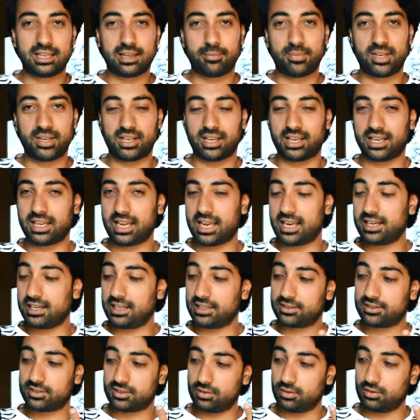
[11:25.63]
I mean, again,
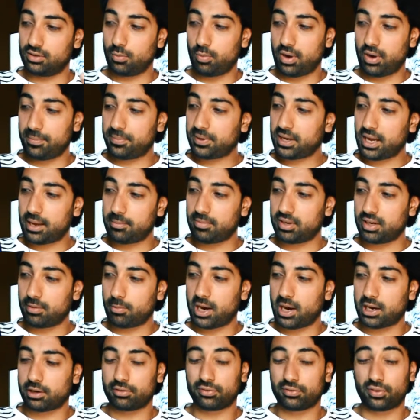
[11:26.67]
it's the webcam and the
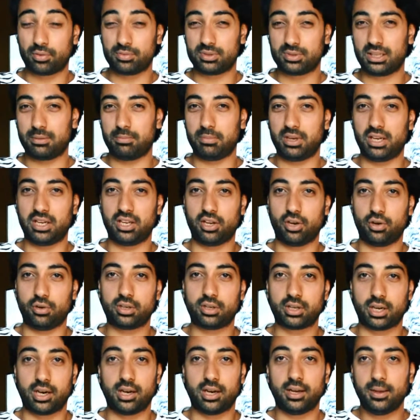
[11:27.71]
microphones, they're
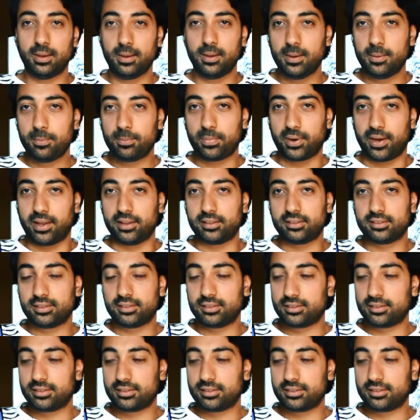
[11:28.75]
mediocre, but